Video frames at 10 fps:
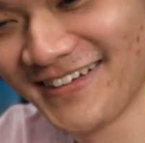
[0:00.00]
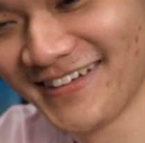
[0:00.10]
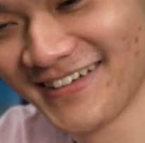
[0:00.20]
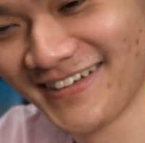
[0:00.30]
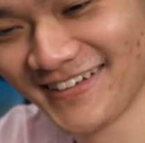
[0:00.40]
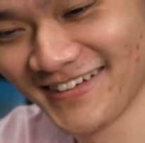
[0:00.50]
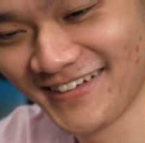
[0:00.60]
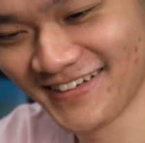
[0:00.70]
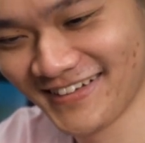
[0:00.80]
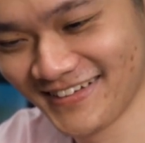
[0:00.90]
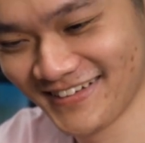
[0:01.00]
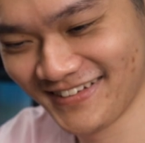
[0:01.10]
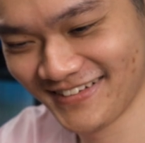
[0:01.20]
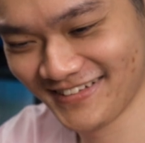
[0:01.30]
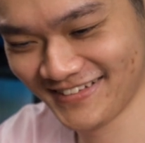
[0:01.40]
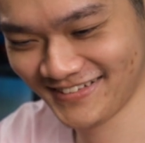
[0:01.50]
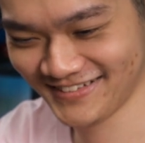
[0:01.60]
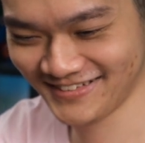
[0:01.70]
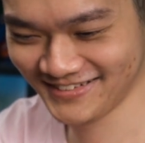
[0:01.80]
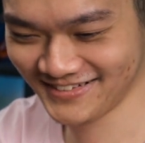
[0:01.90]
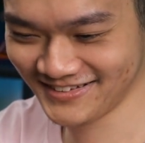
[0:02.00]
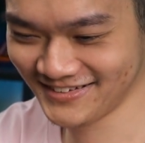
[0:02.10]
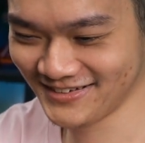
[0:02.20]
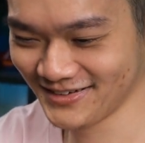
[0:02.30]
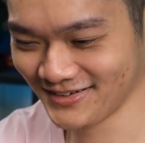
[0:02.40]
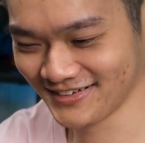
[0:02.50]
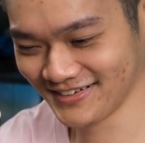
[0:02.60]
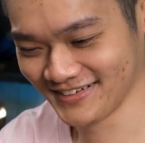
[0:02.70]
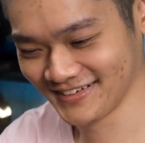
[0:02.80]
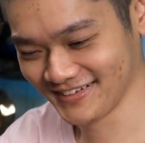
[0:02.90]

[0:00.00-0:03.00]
Nothing is said.